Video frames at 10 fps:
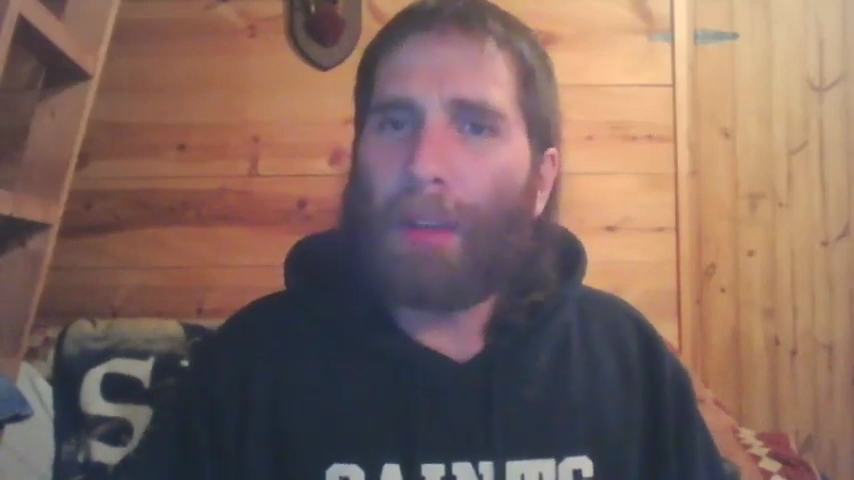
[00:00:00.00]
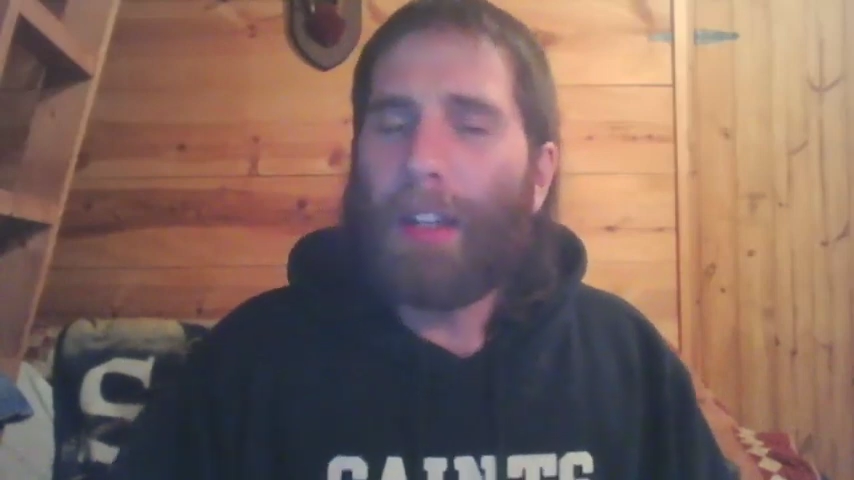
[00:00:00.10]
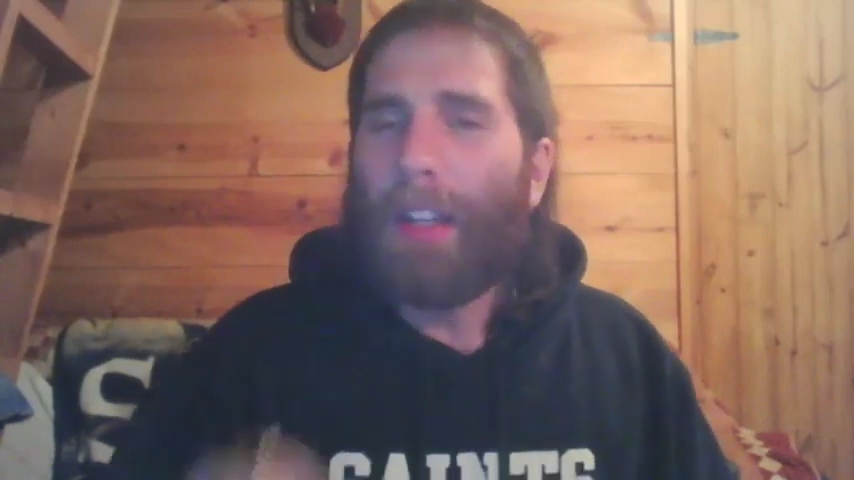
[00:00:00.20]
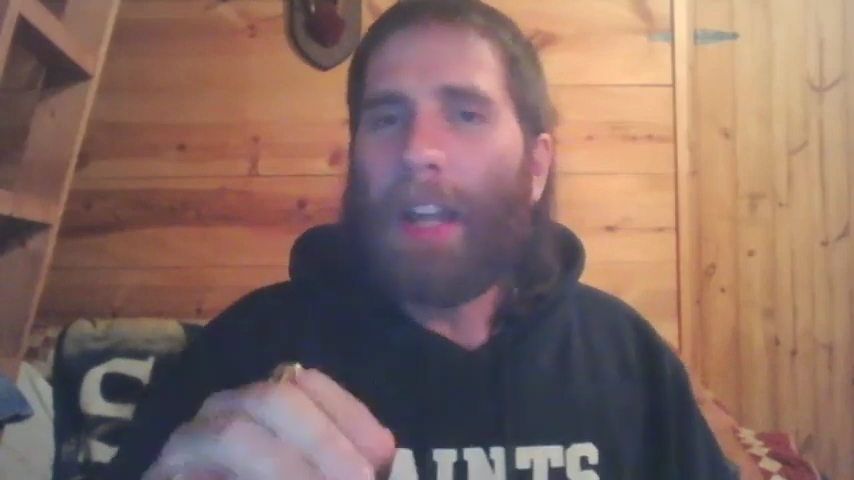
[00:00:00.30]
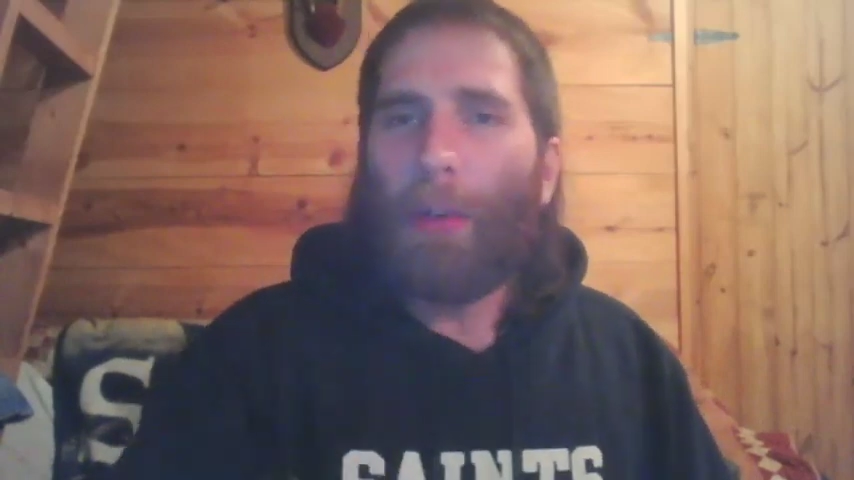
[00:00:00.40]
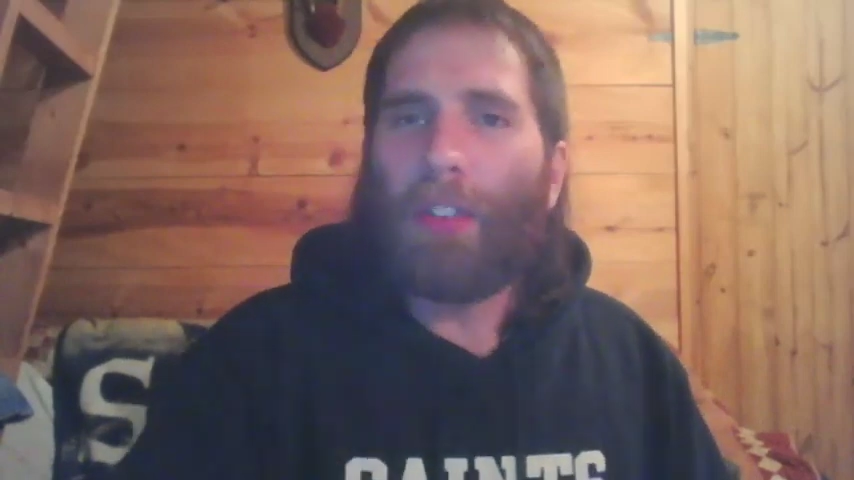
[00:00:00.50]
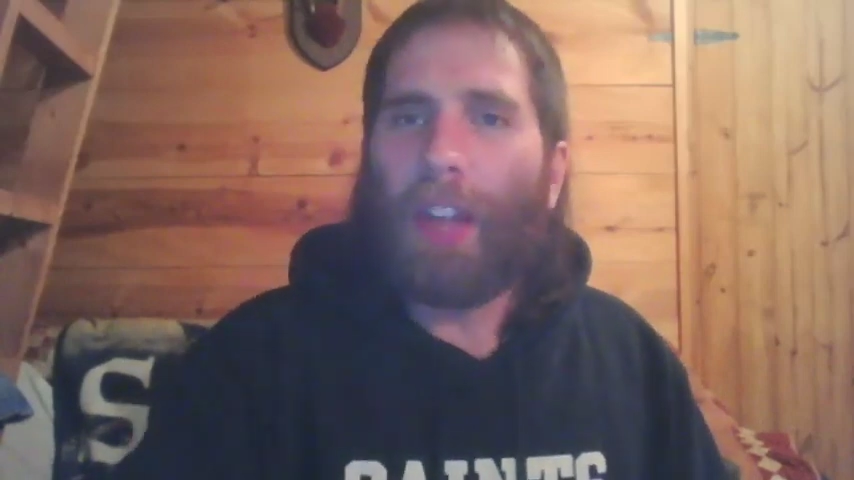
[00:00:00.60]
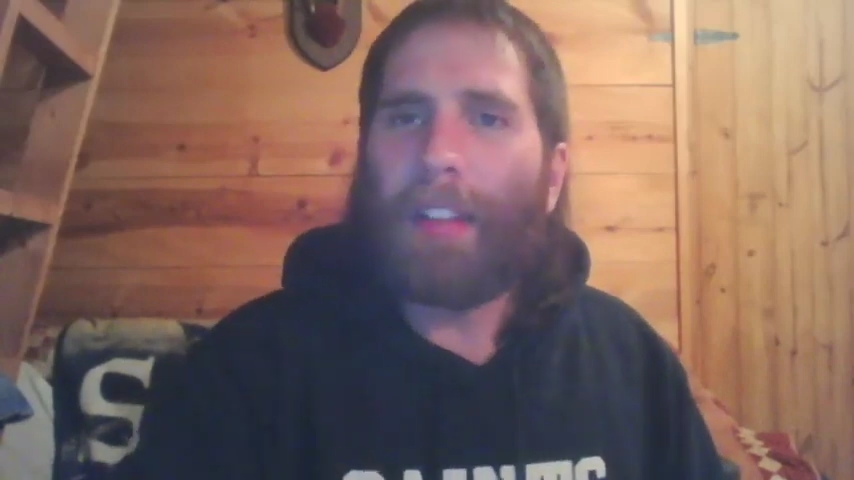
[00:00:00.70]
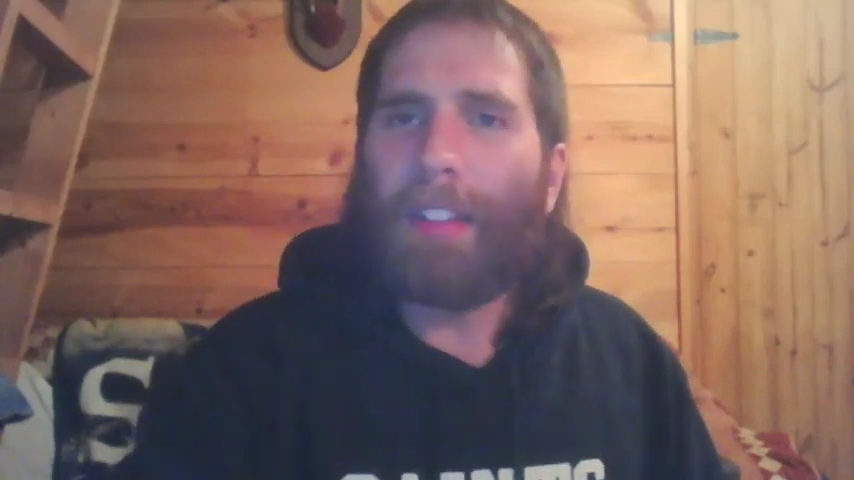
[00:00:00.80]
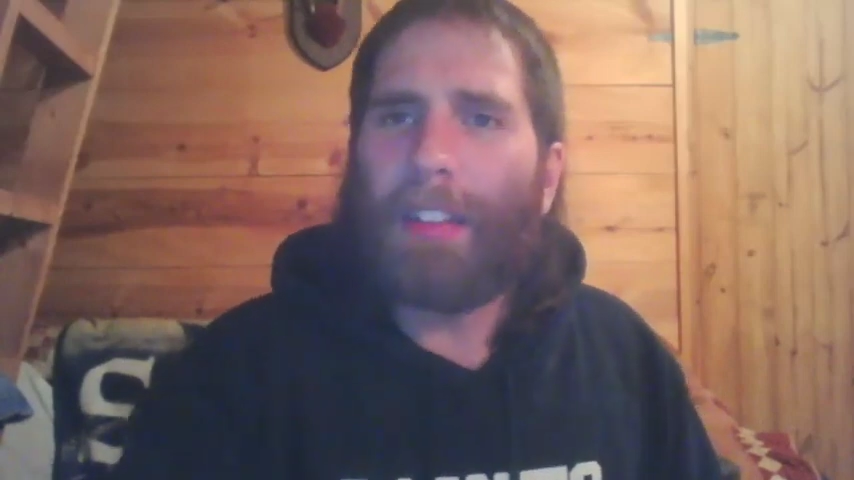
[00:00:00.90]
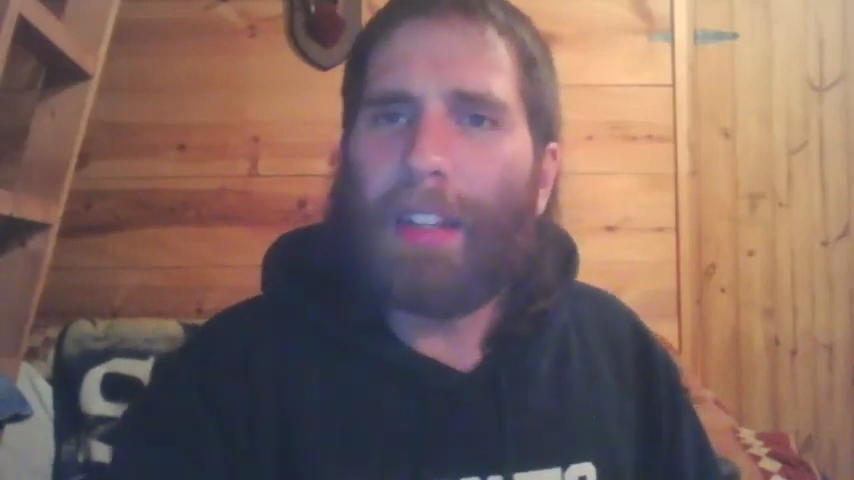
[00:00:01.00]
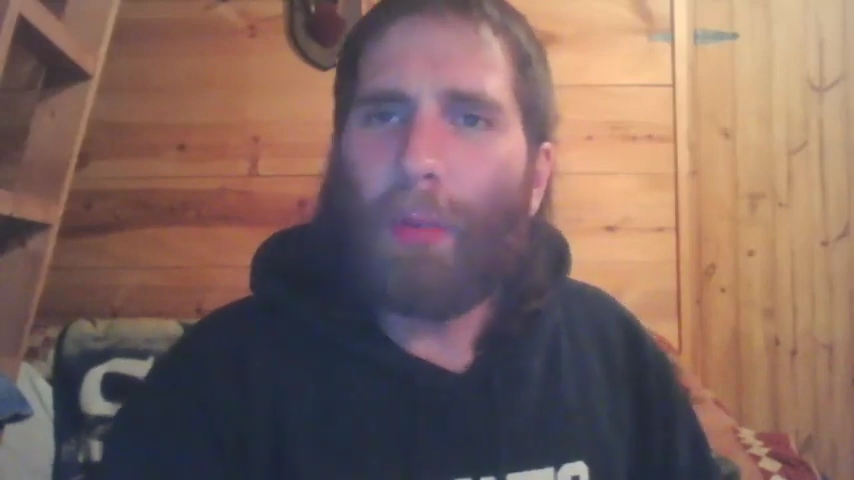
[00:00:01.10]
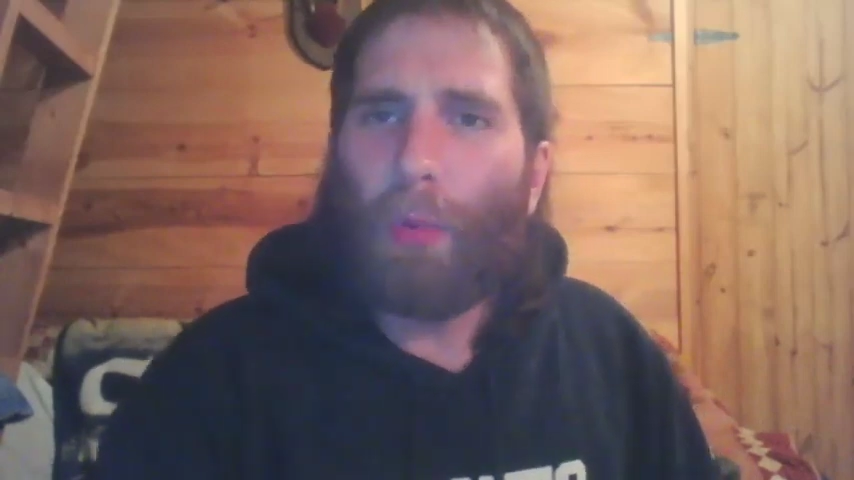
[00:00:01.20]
And it was nice to see